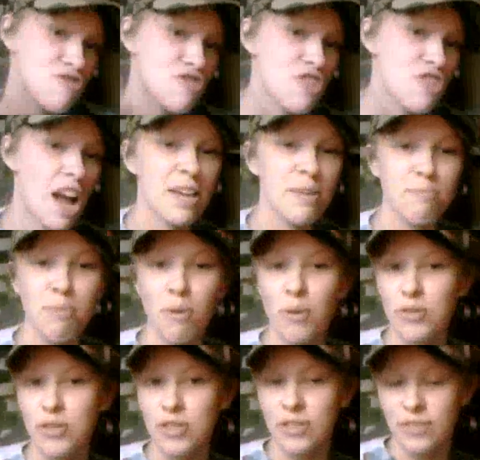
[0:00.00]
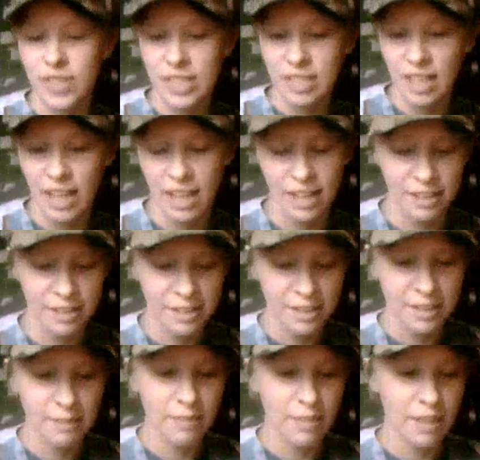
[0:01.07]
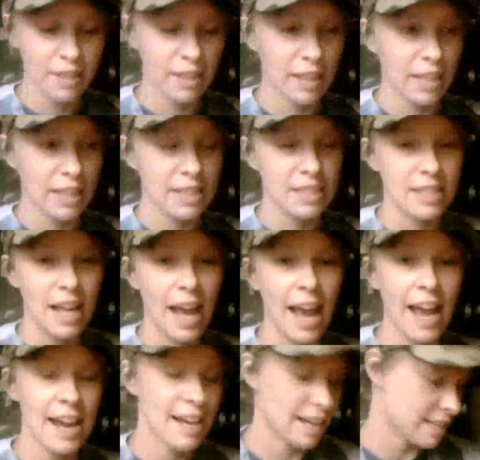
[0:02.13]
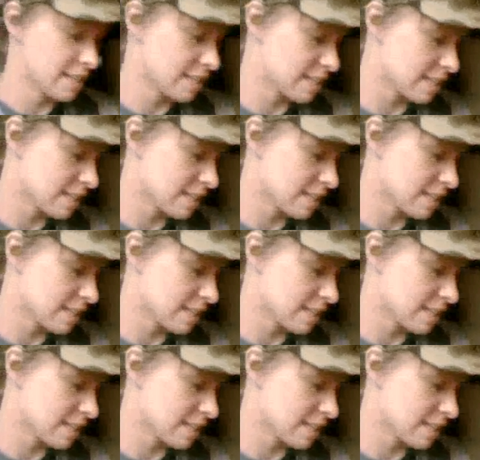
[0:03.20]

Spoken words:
giant portion of skin, like it's heinous.